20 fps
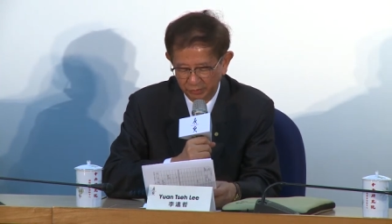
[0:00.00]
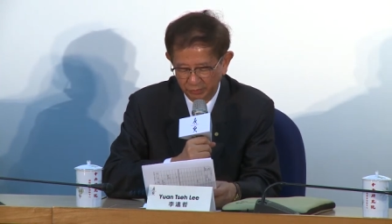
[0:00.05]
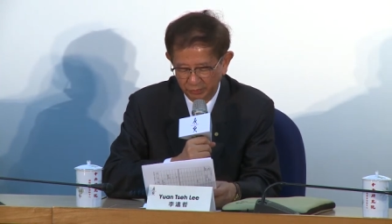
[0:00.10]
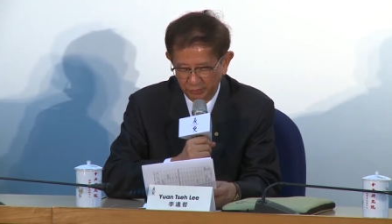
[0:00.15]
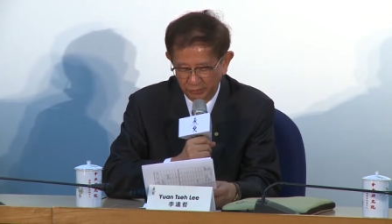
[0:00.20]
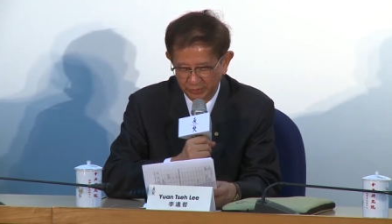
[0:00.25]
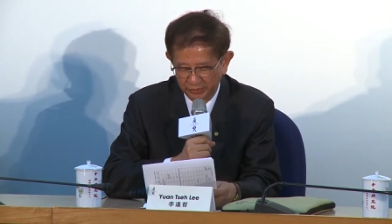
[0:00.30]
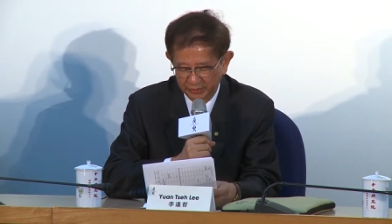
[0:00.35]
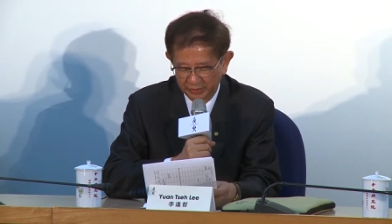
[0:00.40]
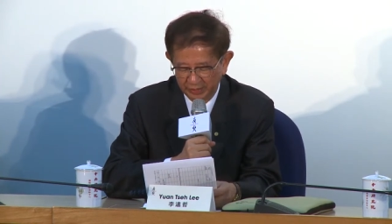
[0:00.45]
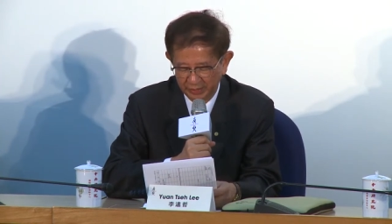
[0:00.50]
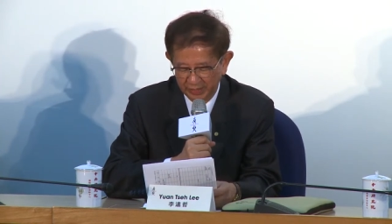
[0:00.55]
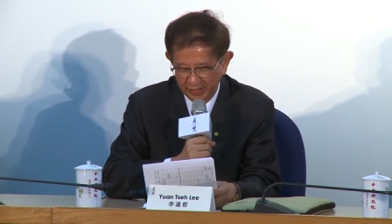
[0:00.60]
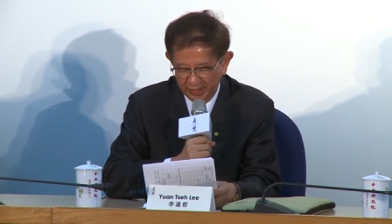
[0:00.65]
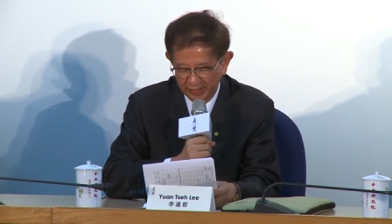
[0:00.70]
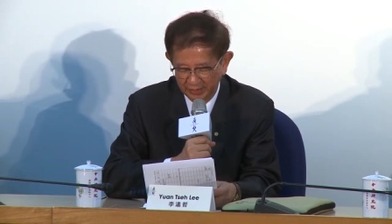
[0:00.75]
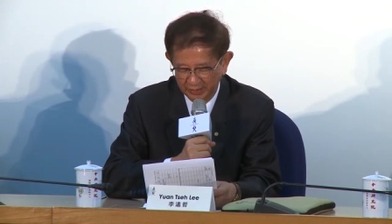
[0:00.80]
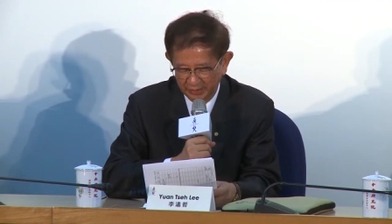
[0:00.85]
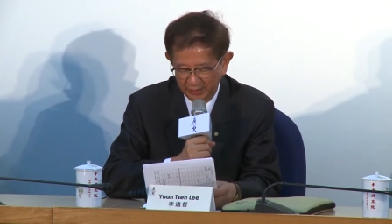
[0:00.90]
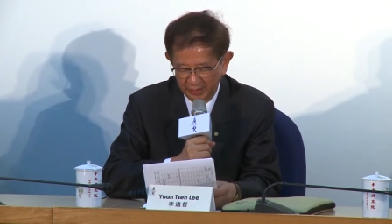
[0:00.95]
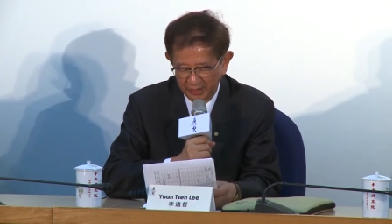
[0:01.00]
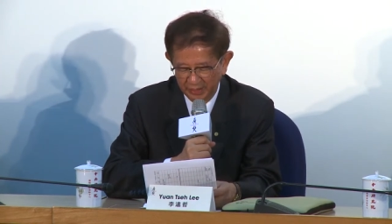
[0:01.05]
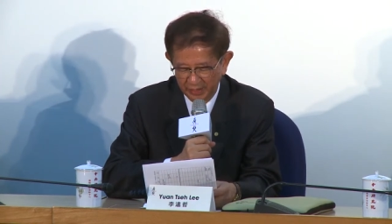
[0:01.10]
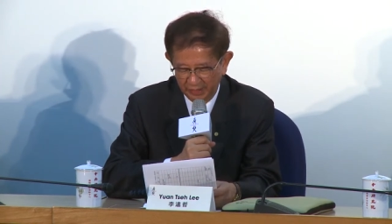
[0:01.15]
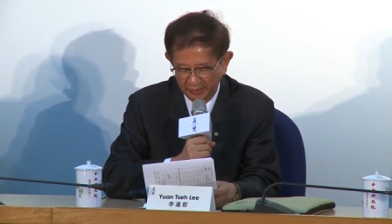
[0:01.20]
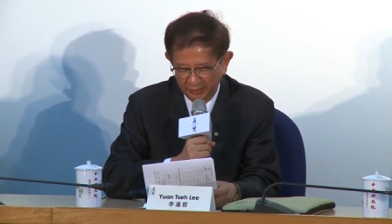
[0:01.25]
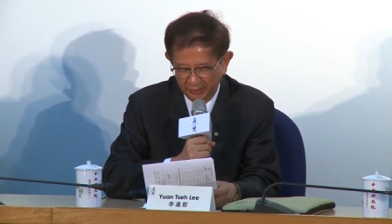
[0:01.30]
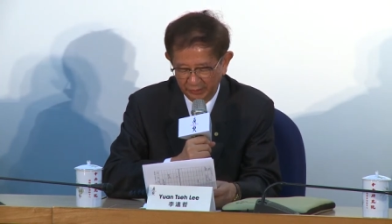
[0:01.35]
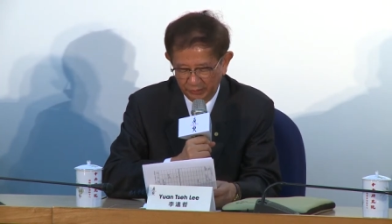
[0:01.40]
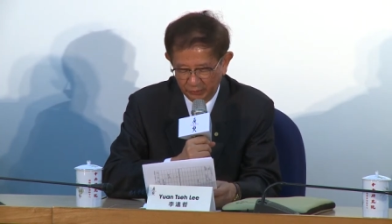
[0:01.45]
was the
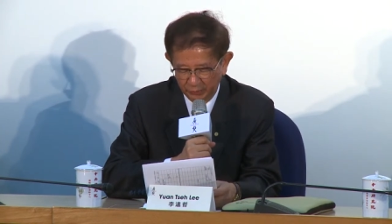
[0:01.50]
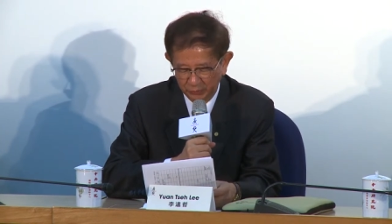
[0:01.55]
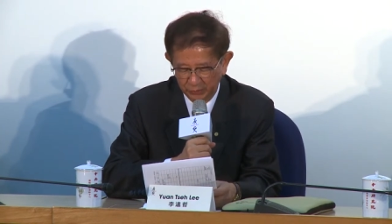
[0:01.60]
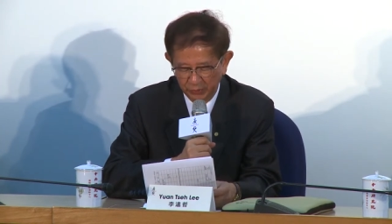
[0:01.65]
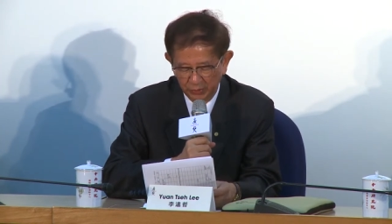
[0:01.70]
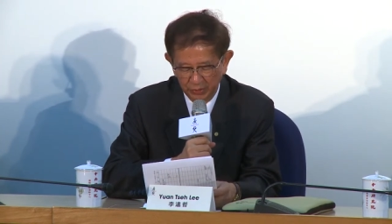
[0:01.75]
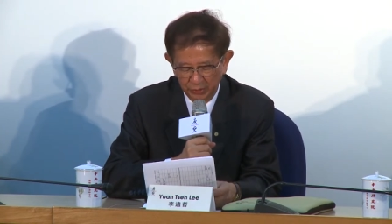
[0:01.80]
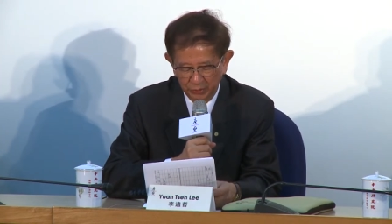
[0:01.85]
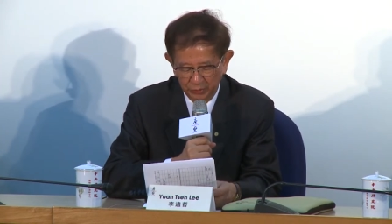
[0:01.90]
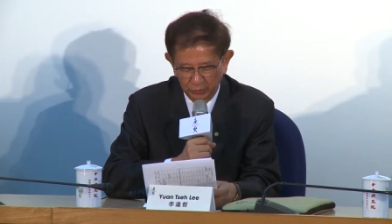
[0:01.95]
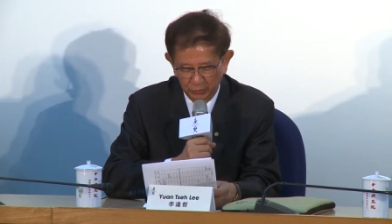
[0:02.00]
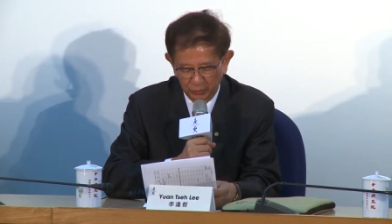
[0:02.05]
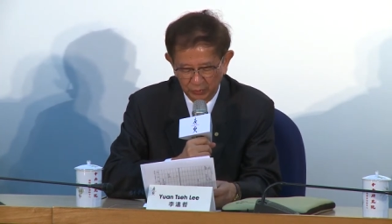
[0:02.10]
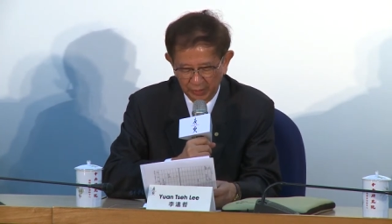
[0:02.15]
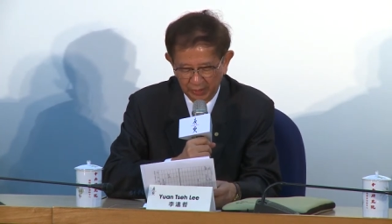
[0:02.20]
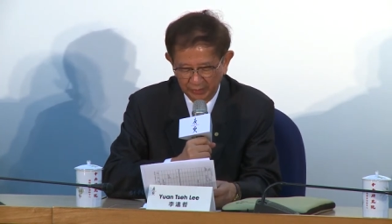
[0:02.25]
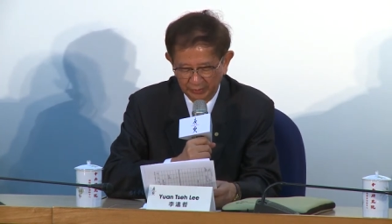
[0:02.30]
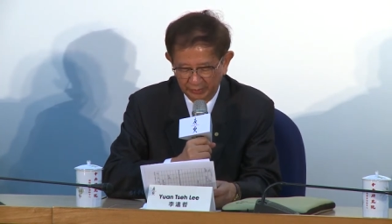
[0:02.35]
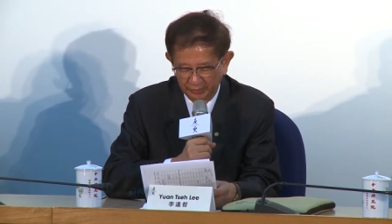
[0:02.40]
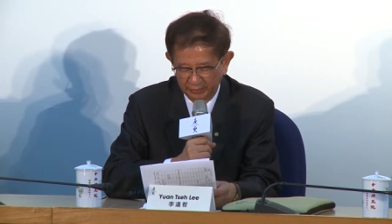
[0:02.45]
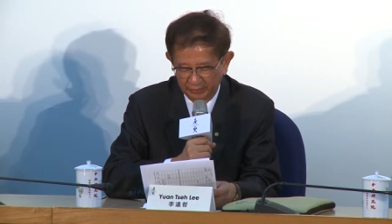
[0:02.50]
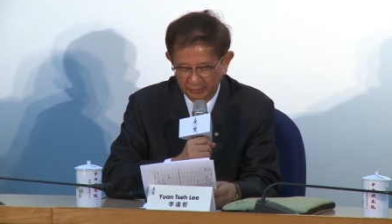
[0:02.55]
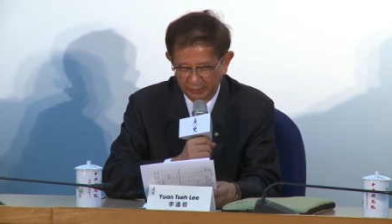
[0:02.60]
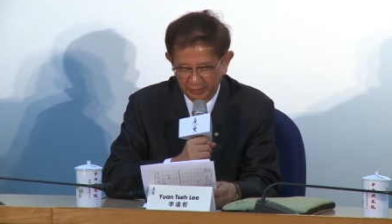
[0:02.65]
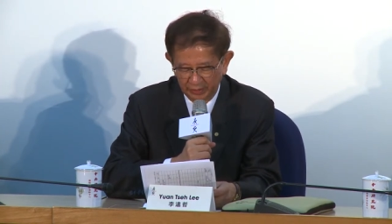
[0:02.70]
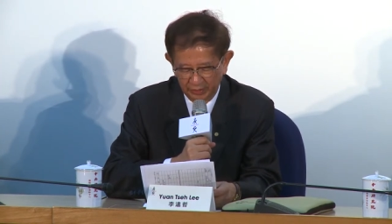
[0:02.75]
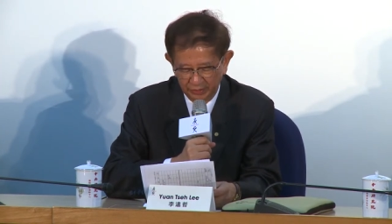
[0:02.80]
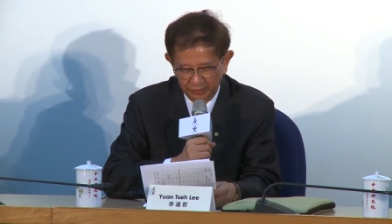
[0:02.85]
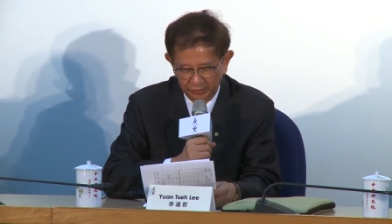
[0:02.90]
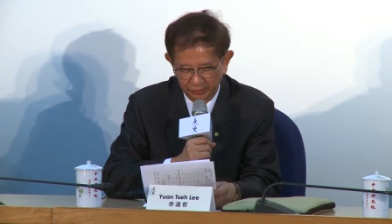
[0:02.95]
1992 United
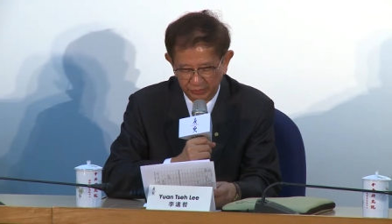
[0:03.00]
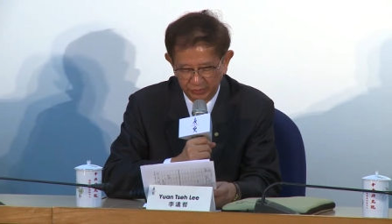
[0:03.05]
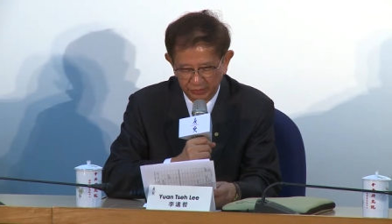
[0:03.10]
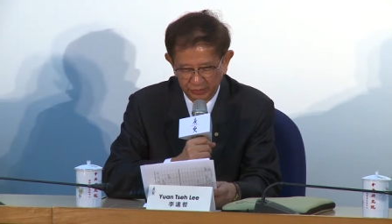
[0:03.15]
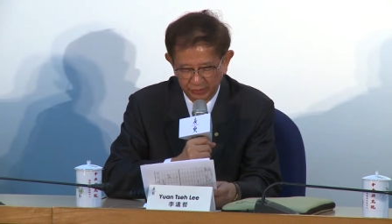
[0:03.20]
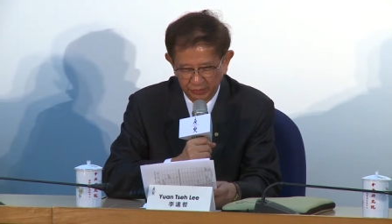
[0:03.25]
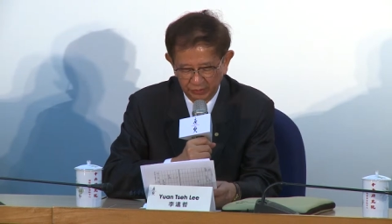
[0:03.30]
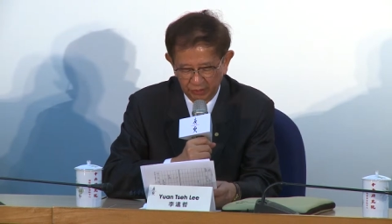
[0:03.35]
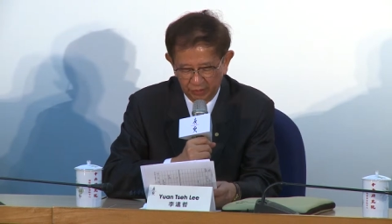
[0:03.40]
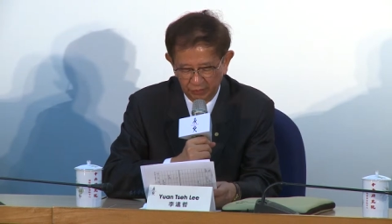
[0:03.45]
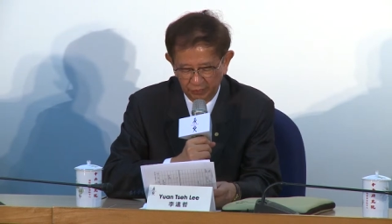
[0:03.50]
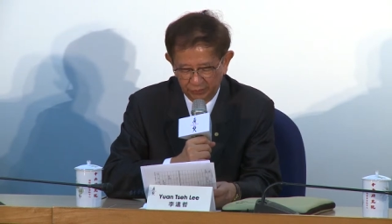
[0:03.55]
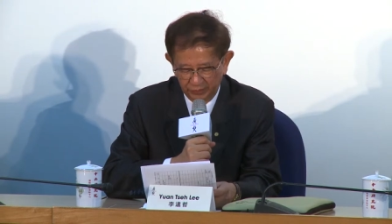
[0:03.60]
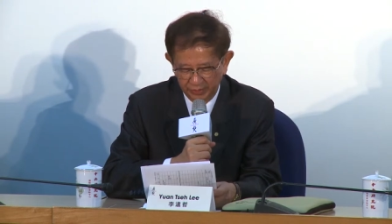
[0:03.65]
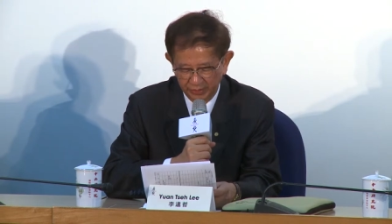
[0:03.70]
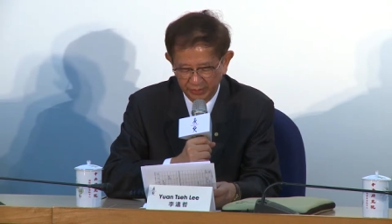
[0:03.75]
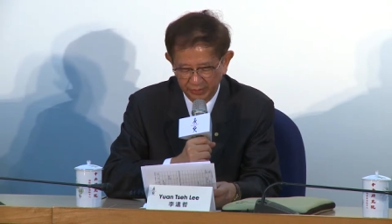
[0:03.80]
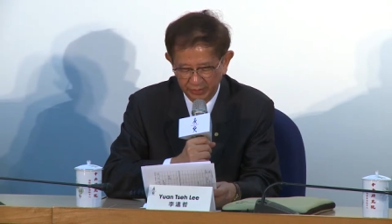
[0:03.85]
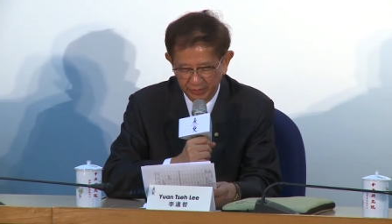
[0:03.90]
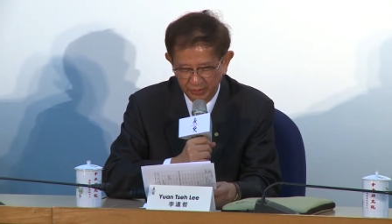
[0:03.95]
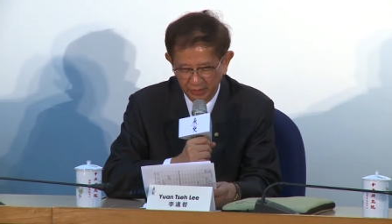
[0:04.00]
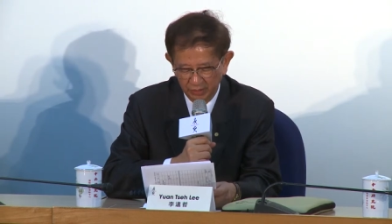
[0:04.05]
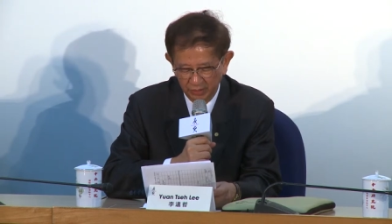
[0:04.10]
Nations Conference